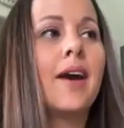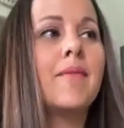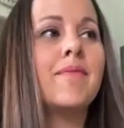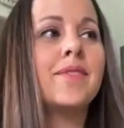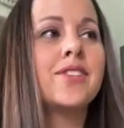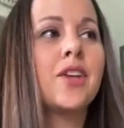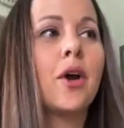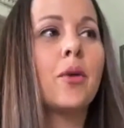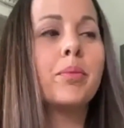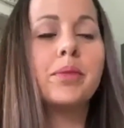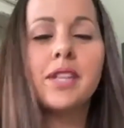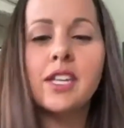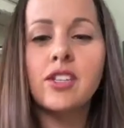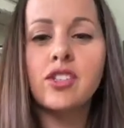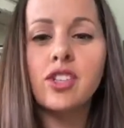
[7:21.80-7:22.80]
So
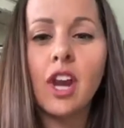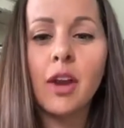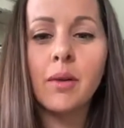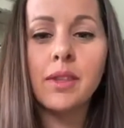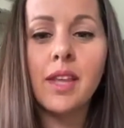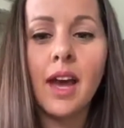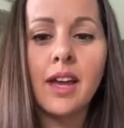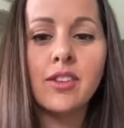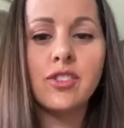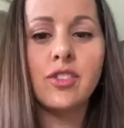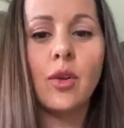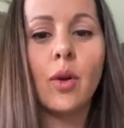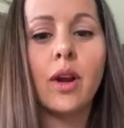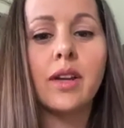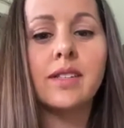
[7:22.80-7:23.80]
please share with us
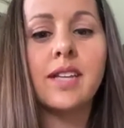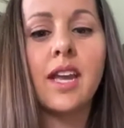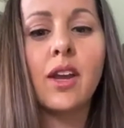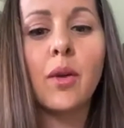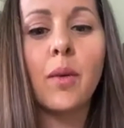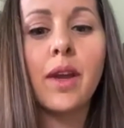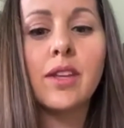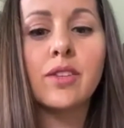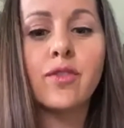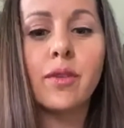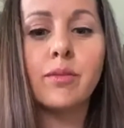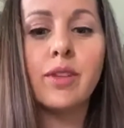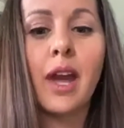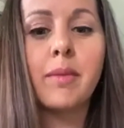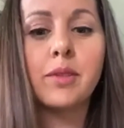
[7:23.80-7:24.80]
your takeaways from
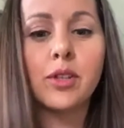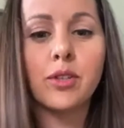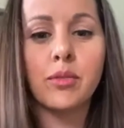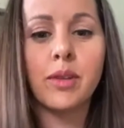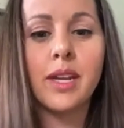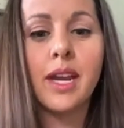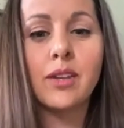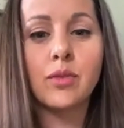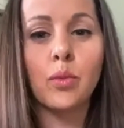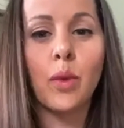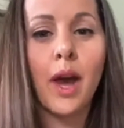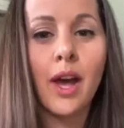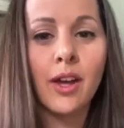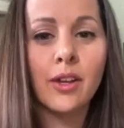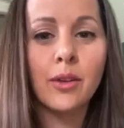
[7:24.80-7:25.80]
chapter 3 as
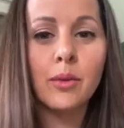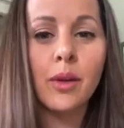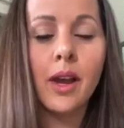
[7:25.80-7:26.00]
well.